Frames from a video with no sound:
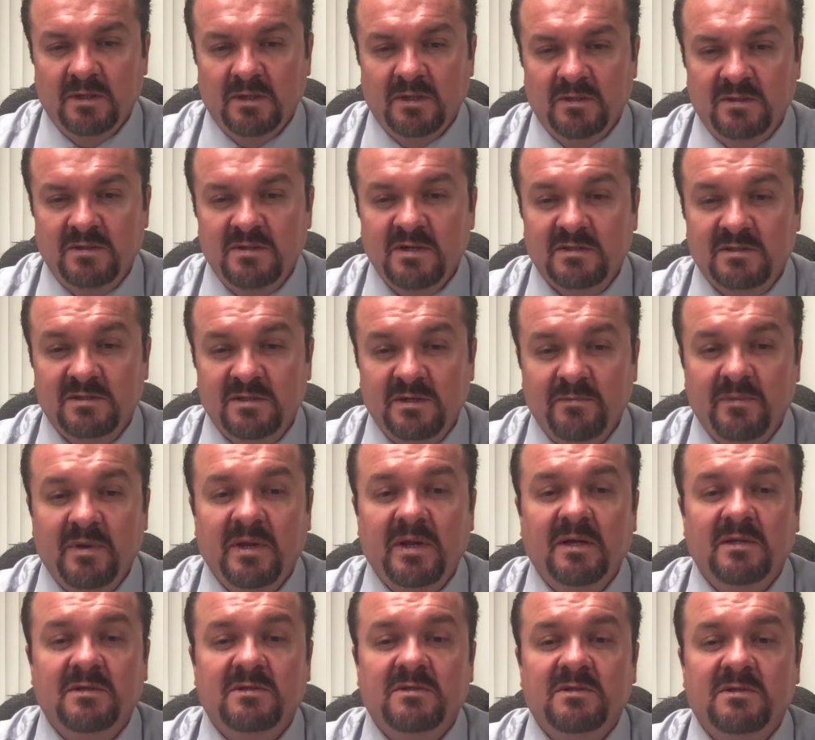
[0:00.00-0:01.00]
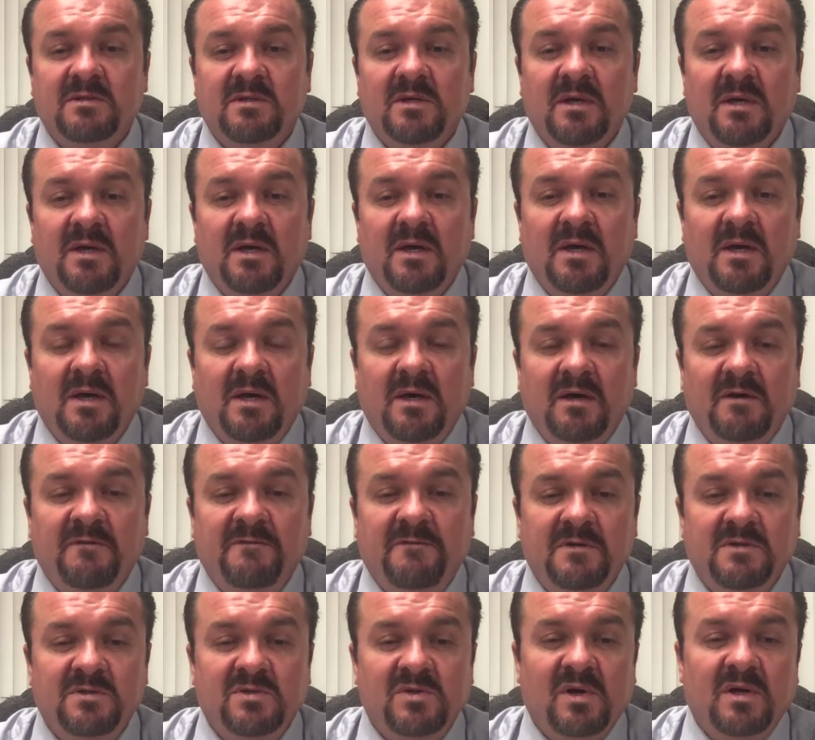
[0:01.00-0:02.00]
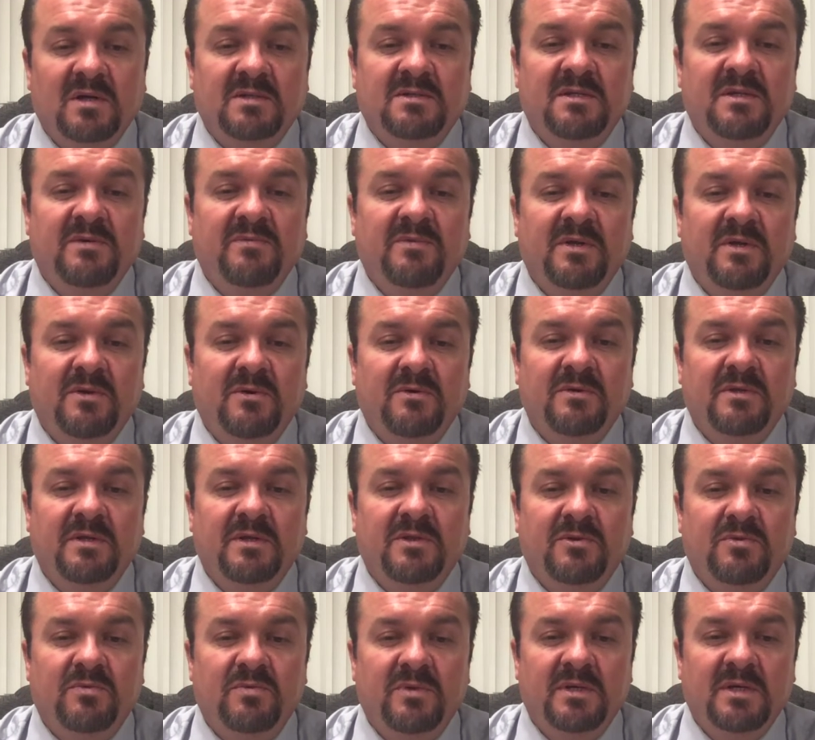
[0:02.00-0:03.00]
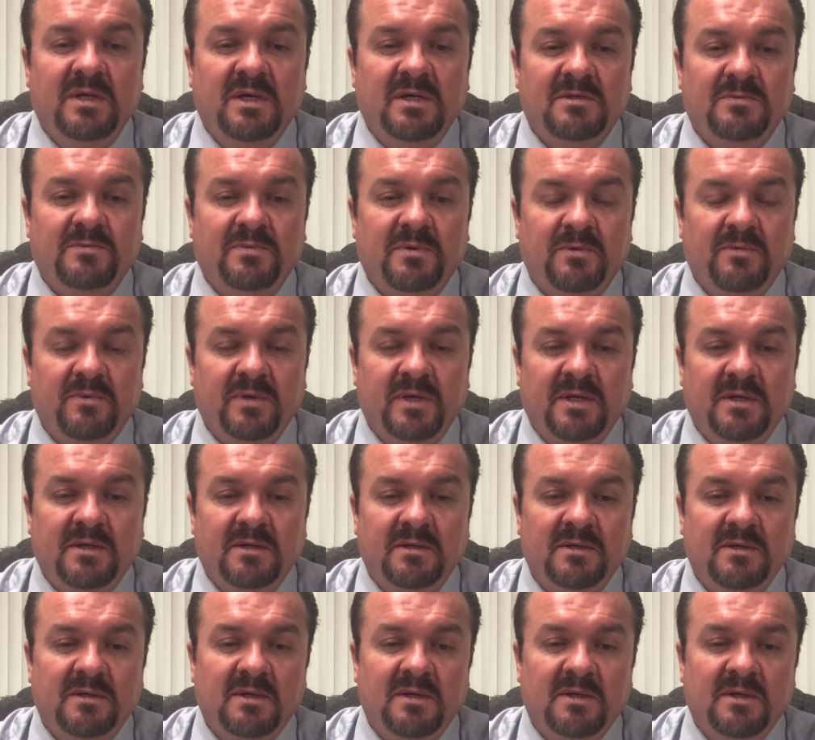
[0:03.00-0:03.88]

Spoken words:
60 minutes of physical activity only 3 days per week.